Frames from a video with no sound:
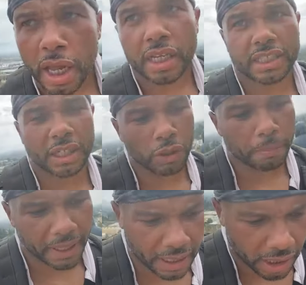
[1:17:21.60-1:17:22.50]
she
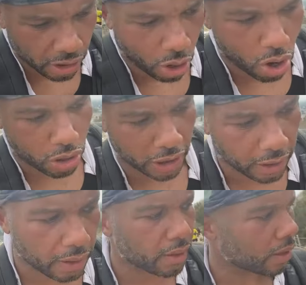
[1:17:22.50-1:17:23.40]
would be calling
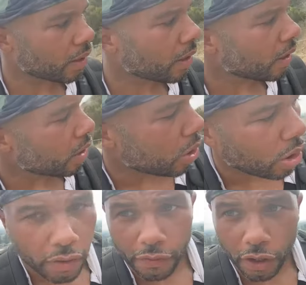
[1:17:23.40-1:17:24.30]

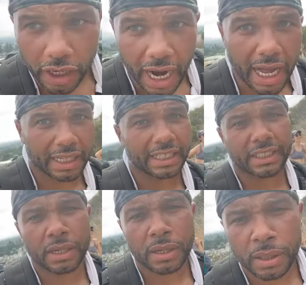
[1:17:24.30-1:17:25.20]
for her
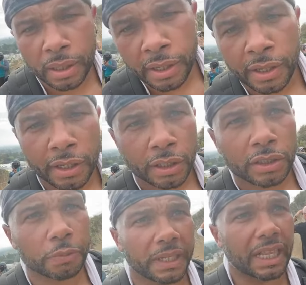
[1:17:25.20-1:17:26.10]
colleagues
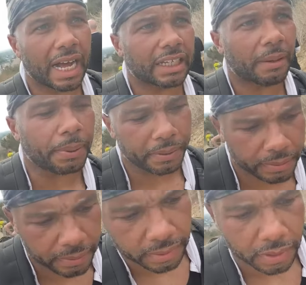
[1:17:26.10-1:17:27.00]
to be locked up
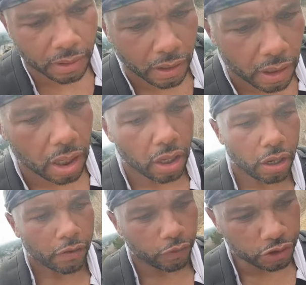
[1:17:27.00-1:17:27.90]

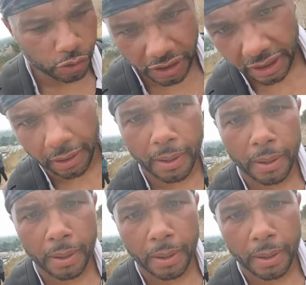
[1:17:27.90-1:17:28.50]
for treason